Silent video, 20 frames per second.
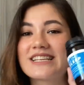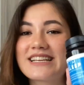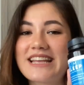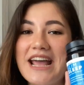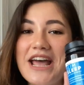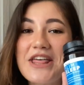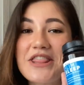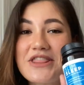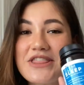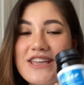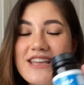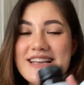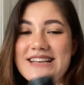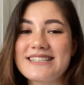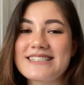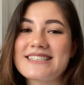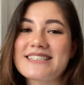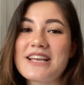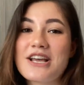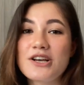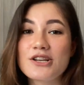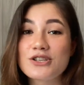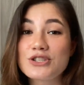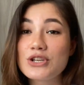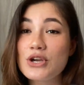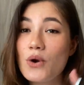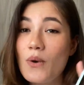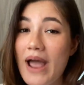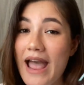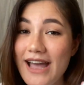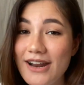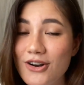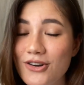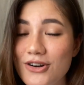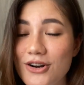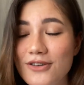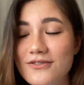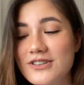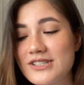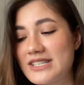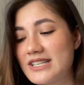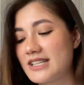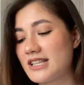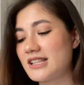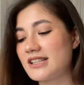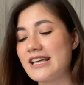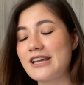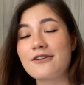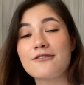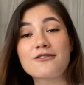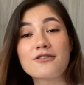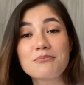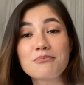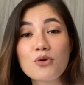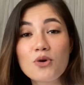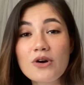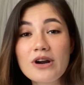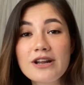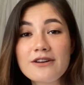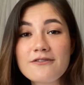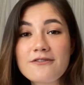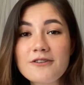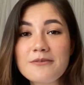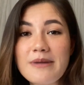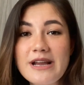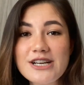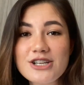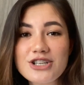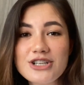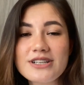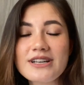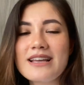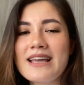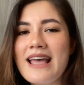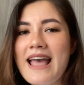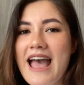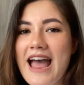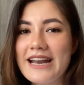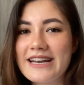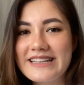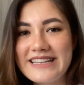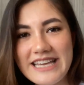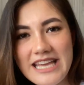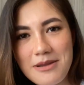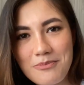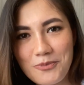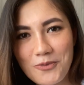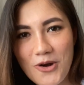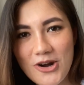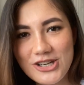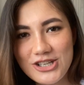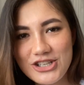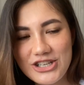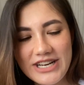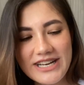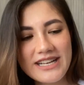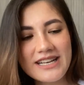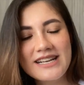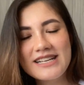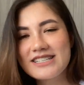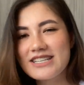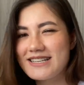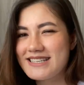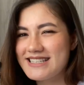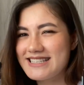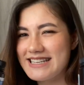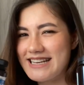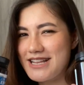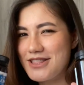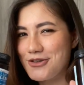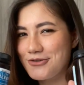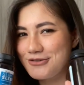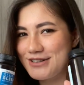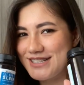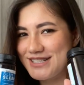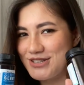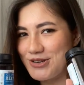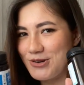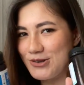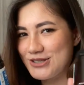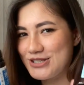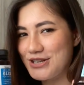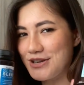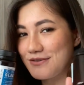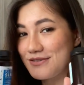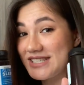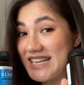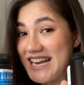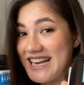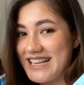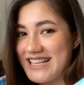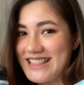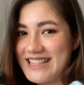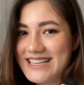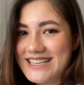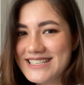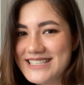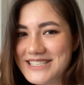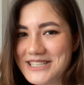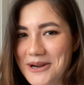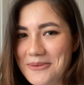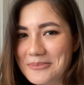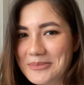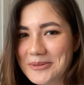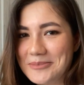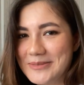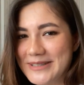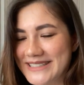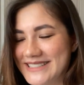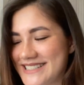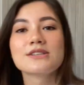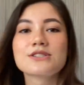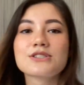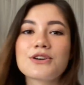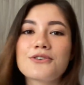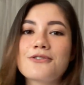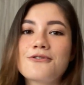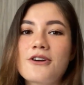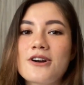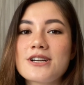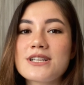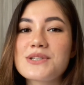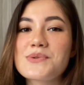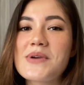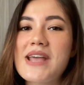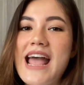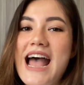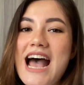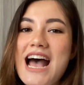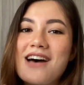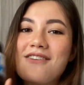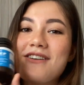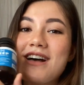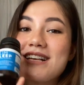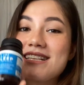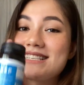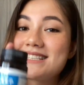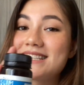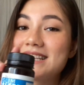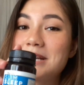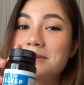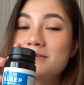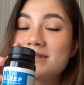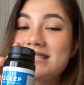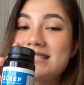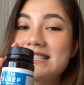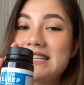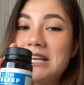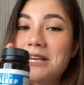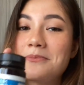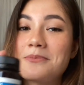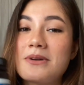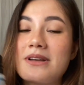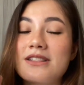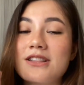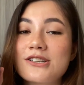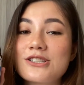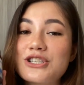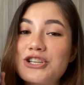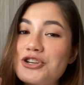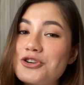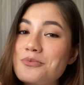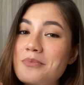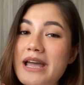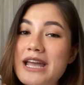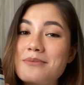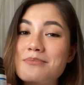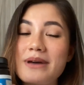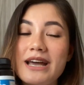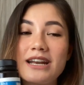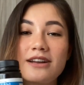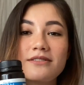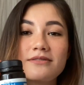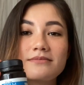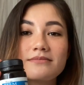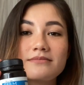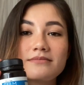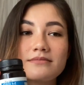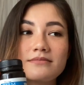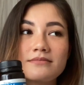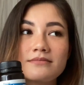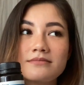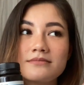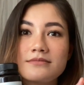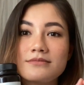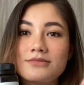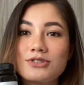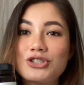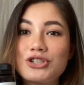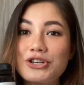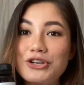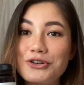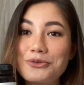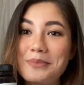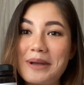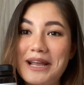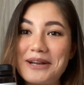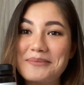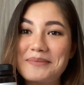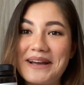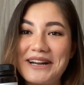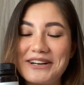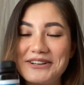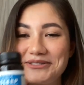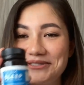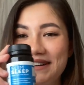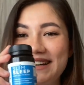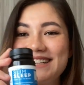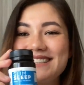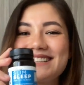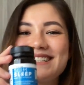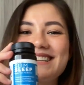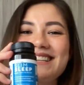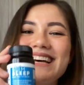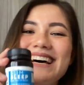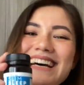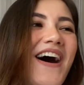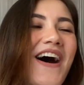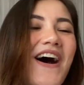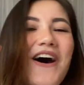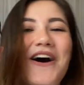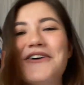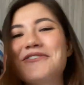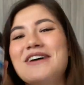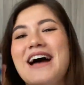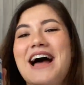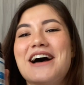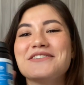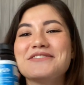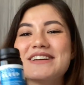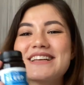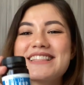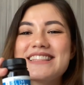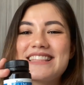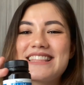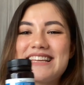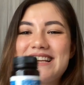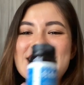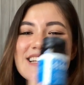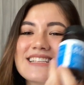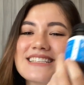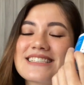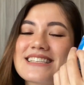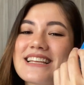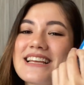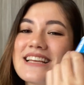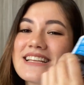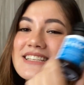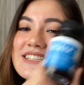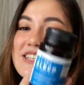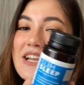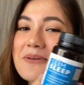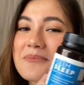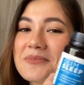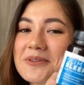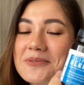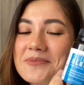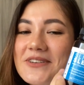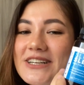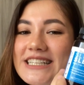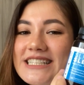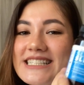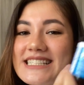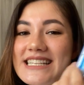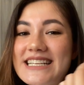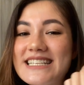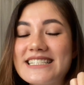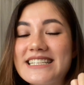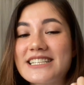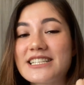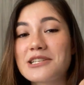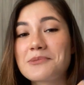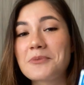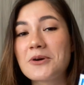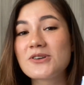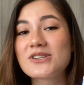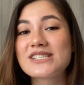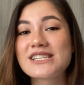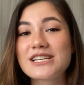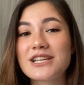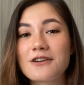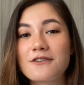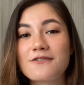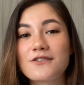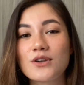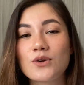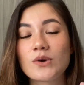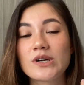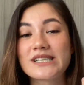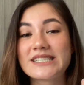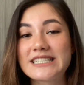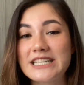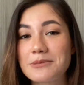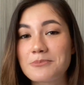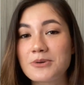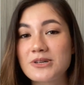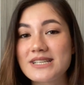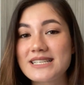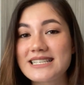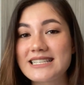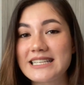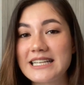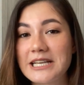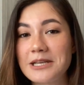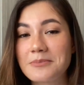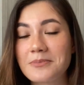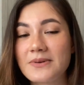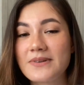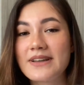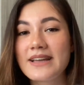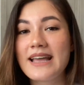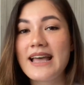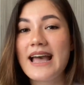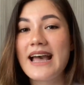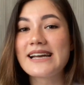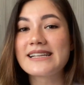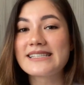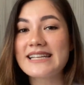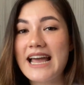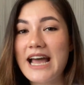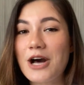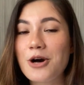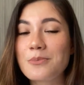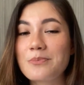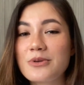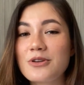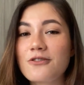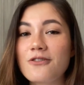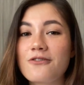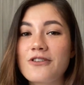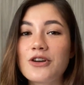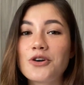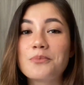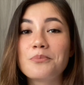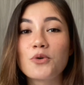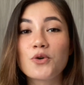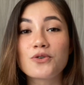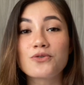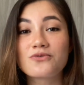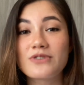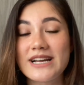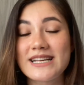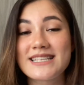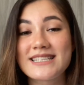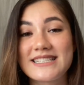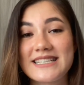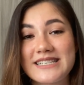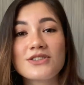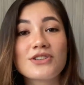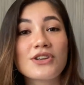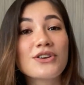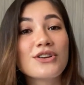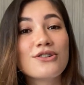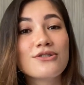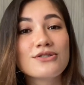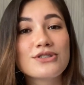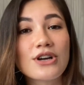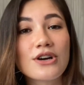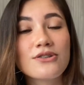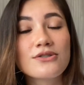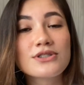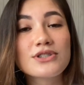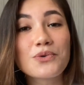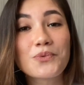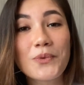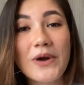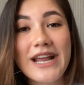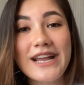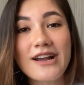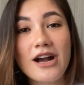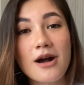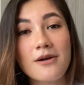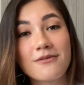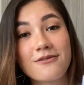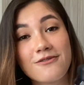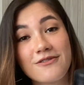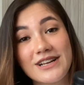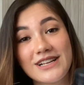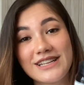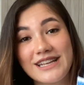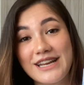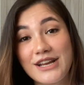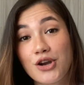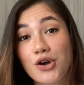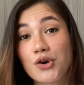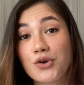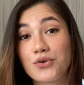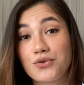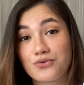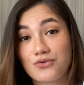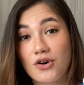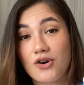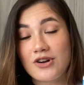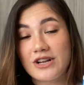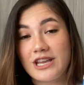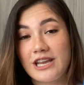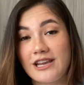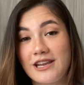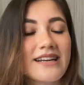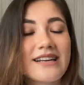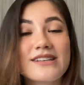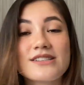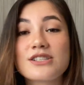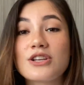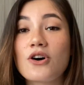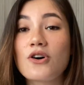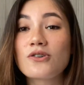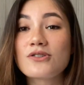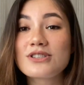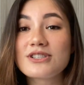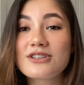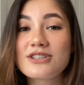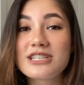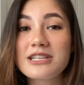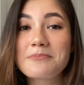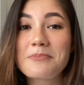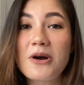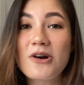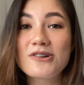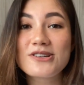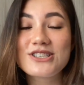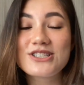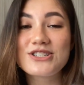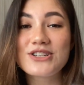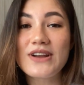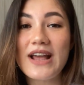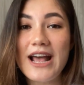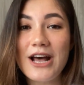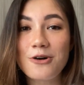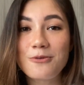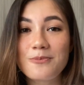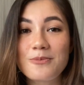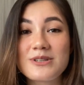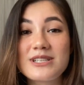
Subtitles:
get these. So head on over to the link for more information and keep watching to see the results of taking these supplements. So first we have Slim Sleep. The two main benefits of having these supplements is it's supposed to give you a deeper sleep and help you feel more rested so you don't wake up feeling groggy. It's also supposed to help